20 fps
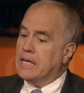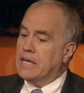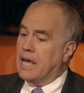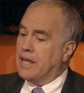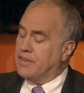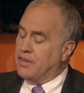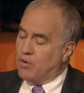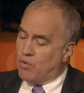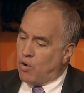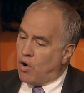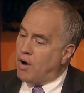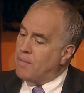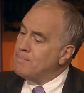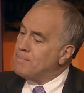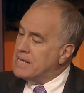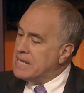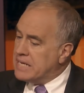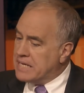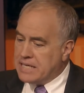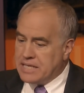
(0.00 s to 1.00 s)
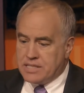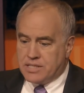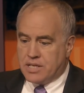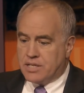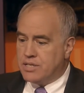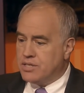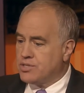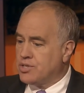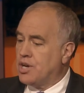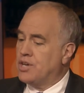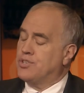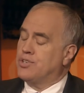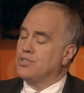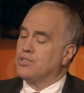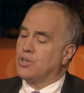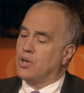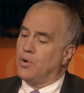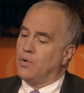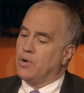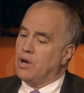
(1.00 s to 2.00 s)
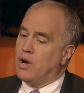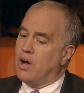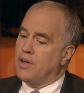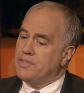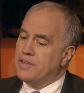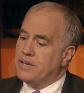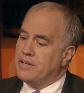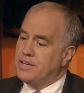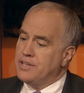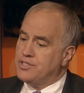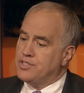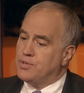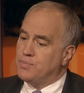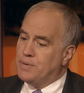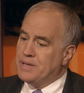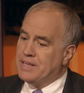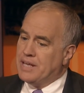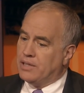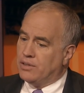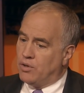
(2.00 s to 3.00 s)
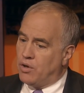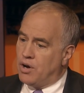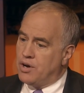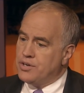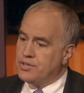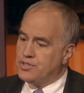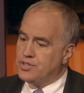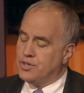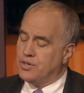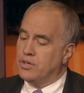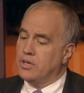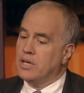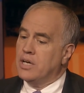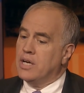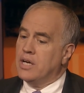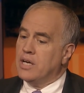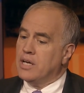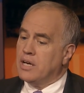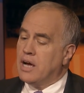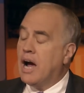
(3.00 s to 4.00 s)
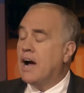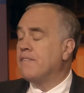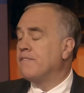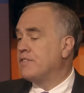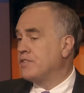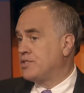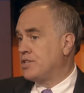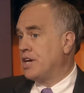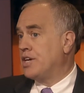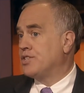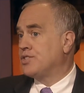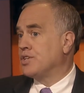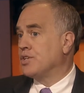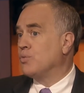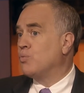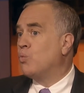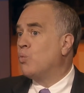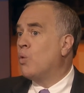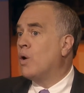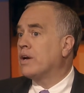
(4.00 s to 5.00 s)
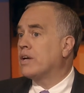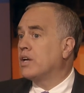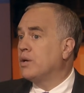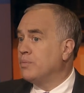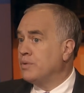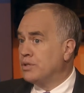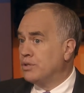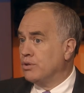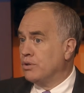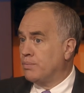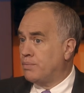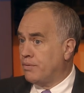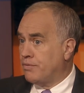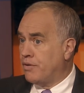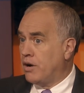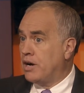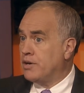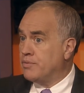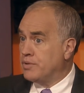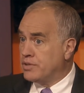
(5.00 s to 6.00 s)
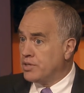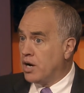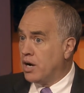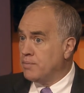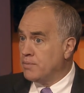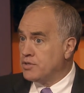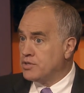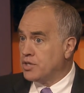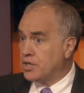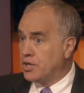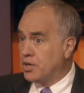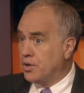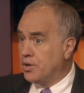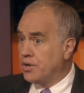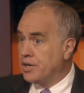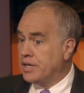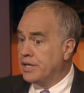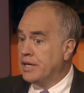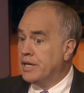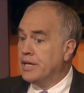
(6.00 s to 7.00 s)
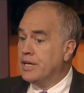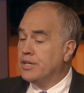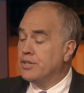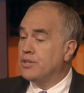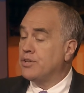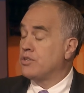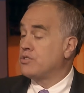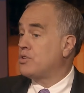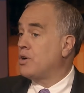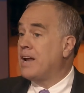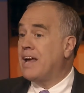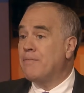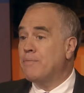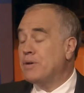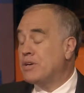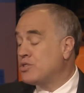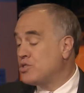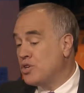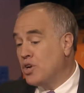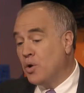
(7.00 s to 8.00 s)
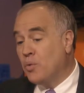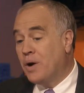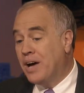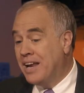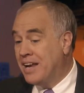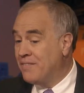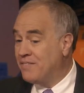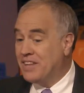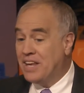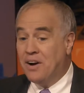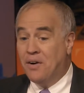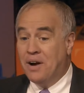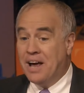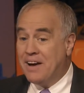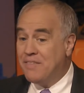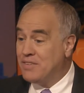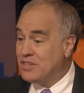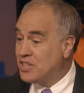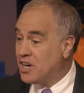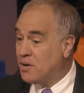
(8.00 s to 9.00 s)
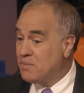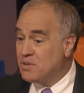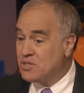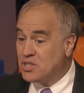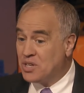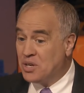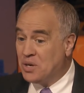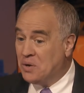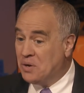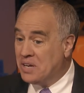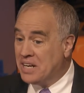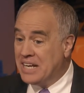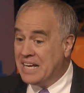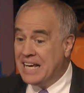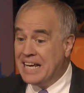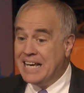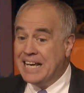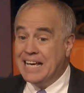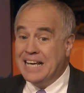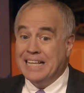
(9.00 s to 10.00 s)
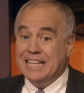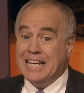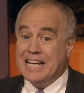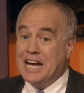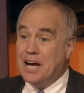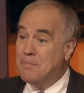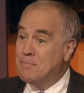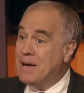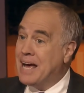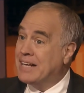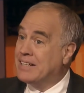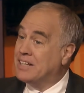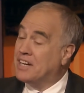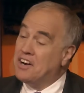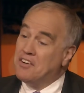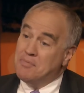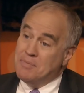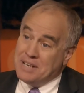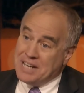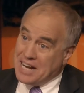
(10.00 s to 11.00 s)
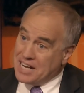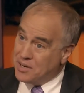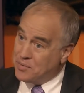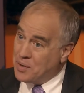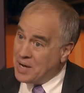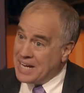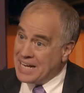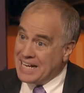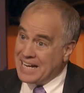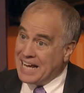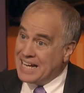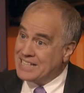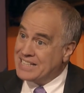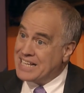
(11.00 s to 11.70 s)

and there are meetings and discussions going on, there needs to be that larger conversation. What can we do to provide retirement security right. to those who don't have? Because you know what? If they don't have retirement security, they come back to government anyway and